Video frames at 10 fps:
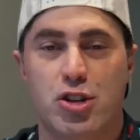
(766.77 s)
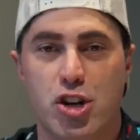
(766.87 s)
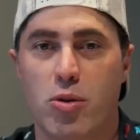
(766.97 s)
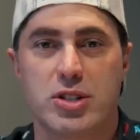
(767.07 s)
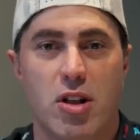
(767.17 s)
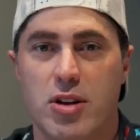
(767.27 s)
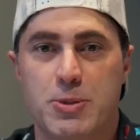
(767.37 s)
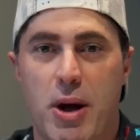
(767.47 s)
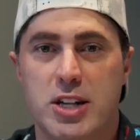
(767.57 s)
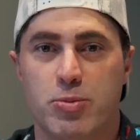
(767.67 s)
the show as long as
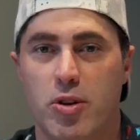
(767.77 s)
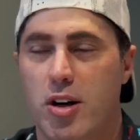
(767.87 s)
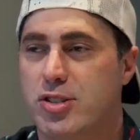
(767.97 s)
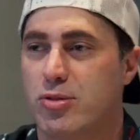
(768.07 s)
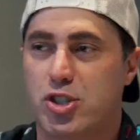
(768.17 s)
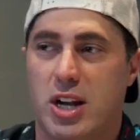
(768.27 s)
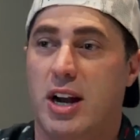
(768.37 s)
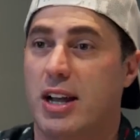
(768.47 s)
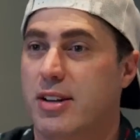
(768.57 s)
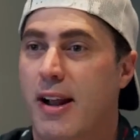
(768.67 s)
possible. Also, Shane and
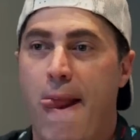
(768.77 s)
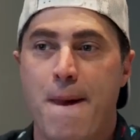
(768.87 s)
I